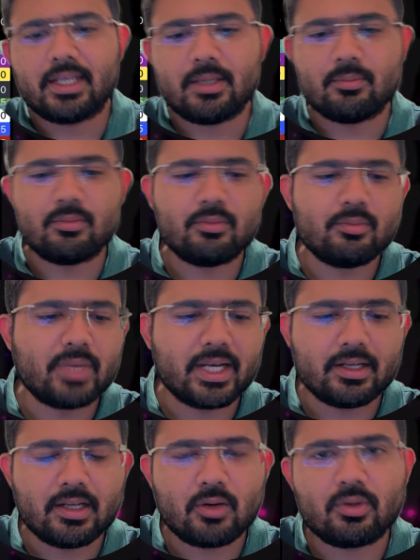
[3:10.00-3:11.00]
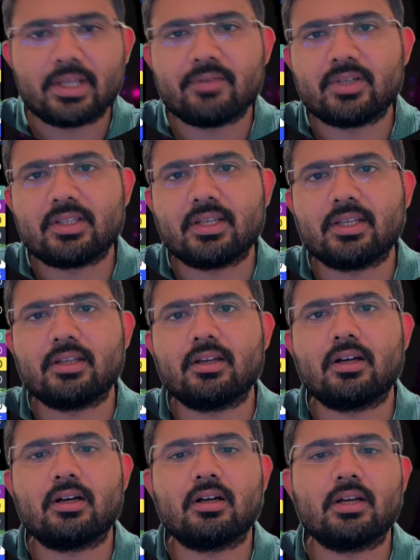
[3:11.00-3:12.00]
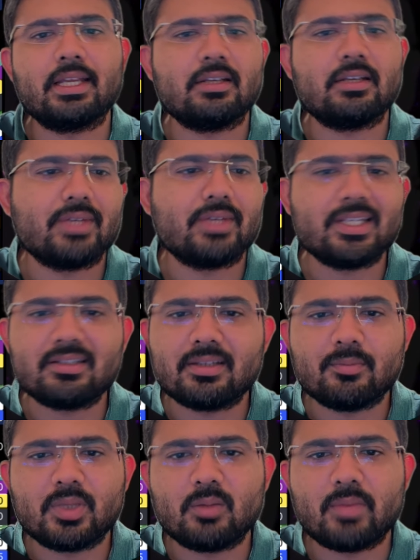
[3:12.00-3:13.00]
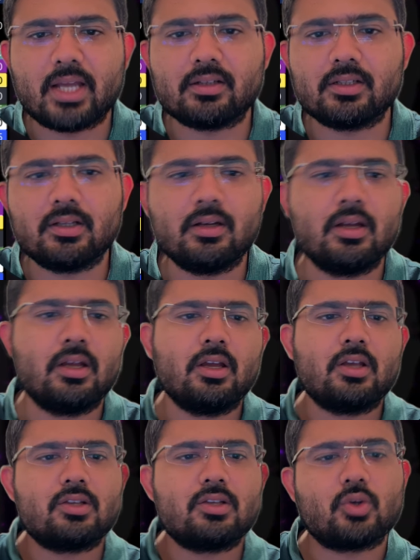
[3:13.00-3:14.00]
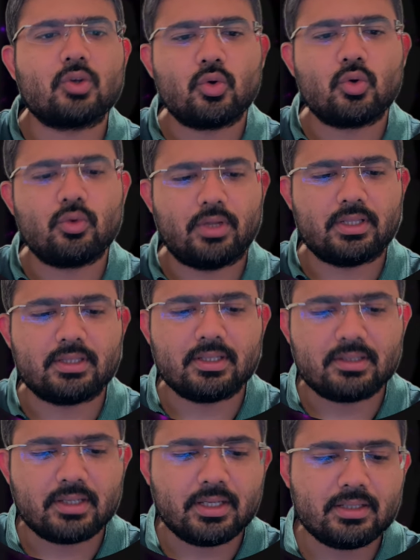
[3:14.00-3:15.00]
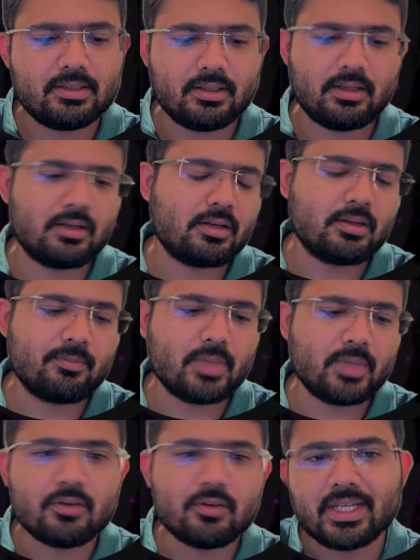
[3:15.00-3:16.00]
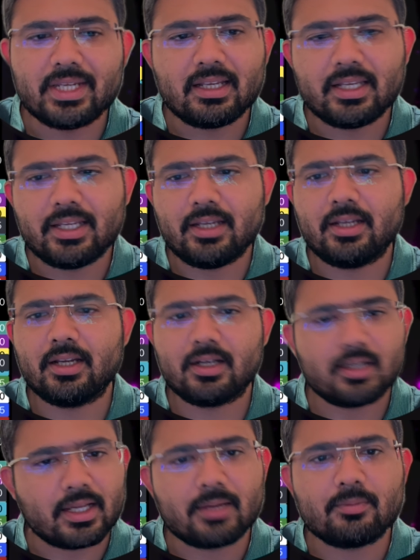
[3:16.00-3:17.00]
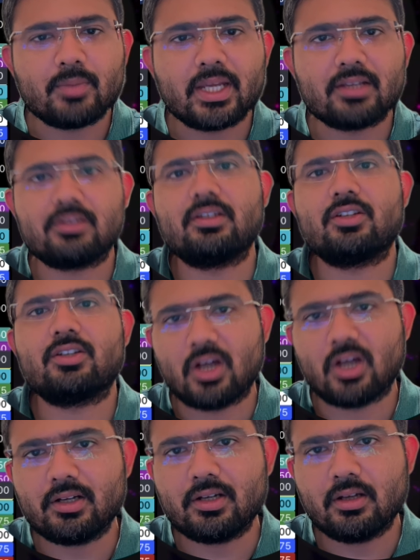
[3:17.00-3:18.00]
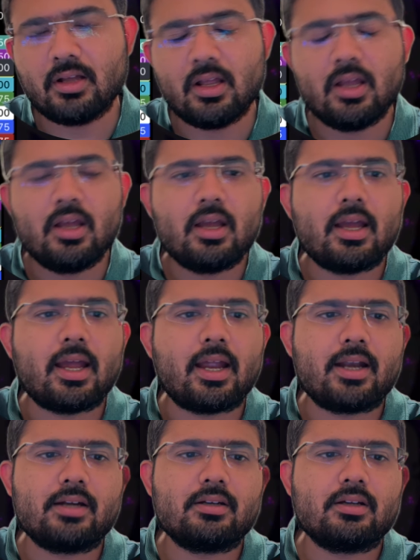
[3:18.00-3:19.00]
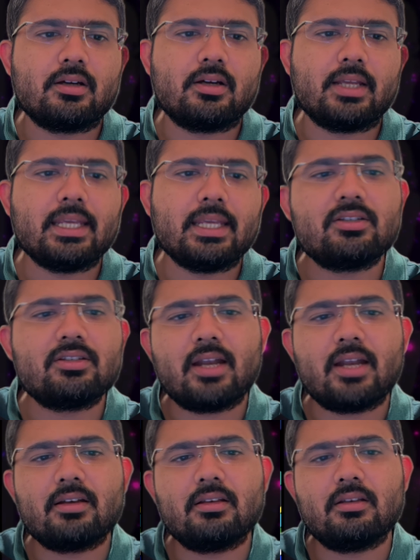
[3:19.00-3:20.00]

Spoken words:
break down everything in a very simple manner. So this is a weekly time based chart, and each candle